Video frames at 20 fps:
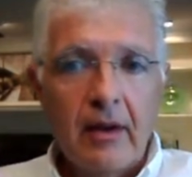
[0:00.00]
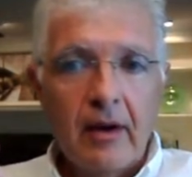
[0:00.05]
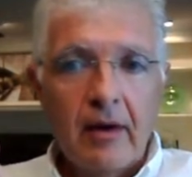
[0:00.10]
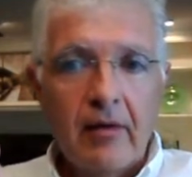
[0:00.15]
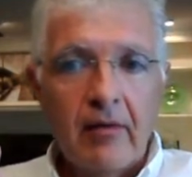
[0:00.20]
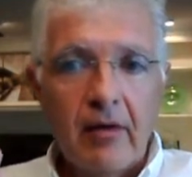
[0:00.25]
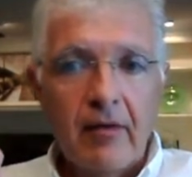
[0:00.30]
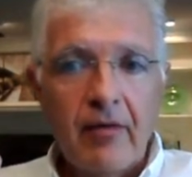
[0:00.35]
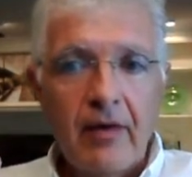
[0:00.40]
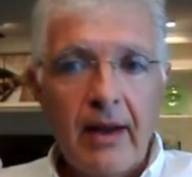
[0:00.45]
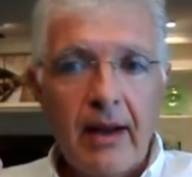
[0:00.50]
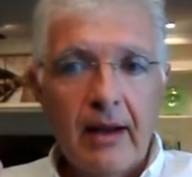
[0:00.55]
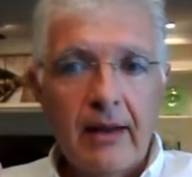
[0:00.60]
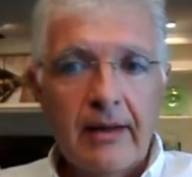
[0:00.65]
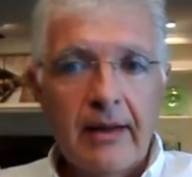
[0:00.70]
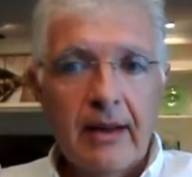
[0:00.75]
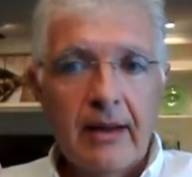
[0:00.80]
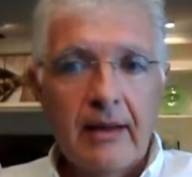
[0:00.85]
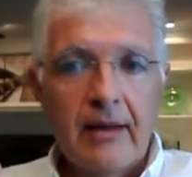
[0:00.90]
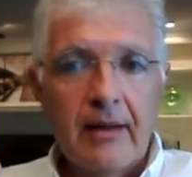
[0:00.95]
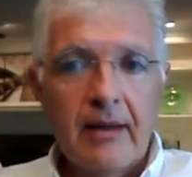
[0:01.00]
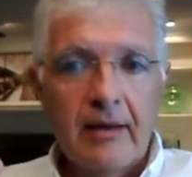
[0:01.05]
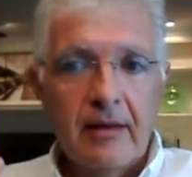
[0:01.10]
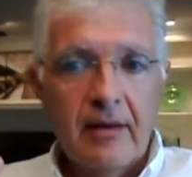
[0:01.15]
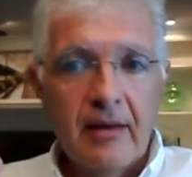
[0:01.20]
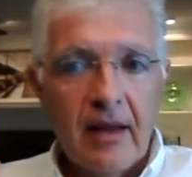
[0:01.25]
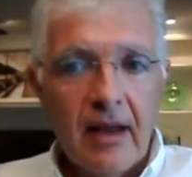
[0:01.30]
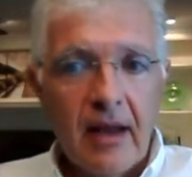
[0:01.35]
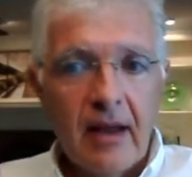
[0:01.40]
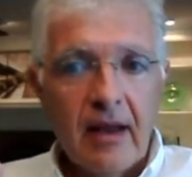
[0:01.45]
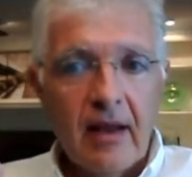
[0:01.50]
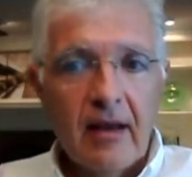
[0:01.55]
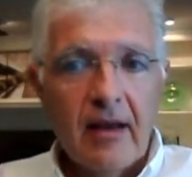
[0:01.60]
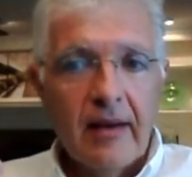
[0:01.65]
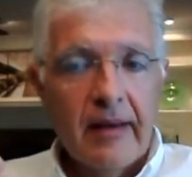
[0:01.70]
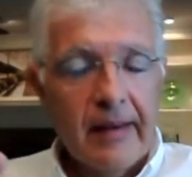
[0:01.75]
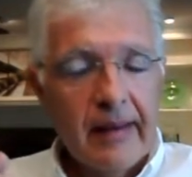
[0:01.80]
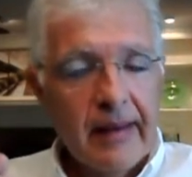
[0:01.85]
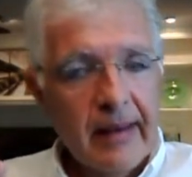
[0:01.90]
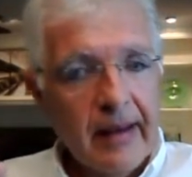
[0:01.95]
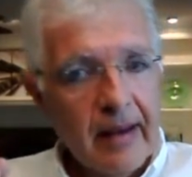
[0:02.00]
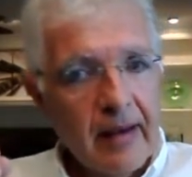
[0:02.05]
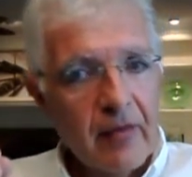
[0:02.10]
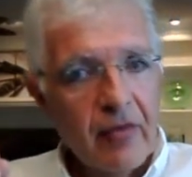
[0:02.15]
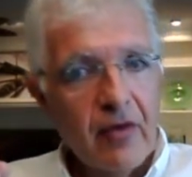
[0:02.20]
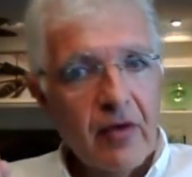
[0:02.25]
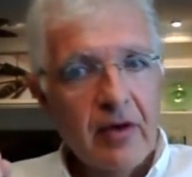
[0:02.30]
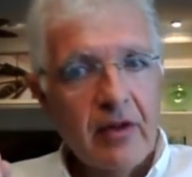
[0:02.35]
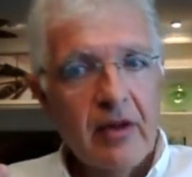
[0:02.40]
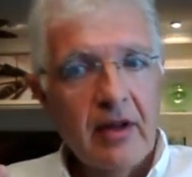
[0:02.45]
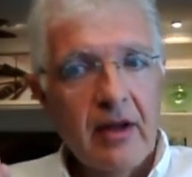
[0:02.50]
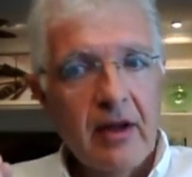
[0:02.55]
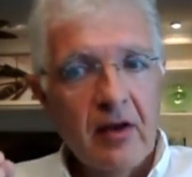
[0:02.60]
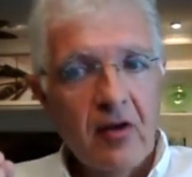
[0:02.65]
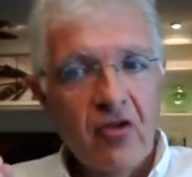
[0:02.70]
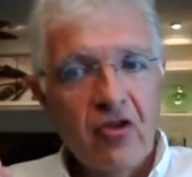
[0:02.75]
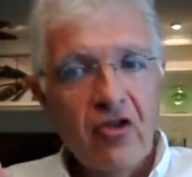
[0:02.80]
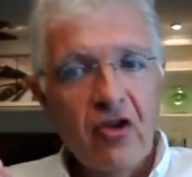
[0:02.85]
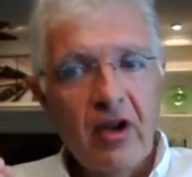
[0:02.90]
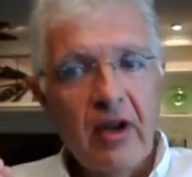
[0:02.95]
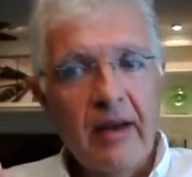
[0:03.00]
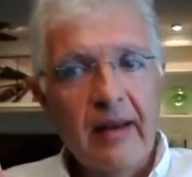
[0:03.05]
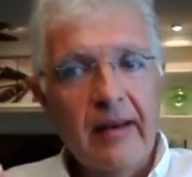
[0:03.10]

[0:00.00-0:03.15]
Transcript: revealed that the D614G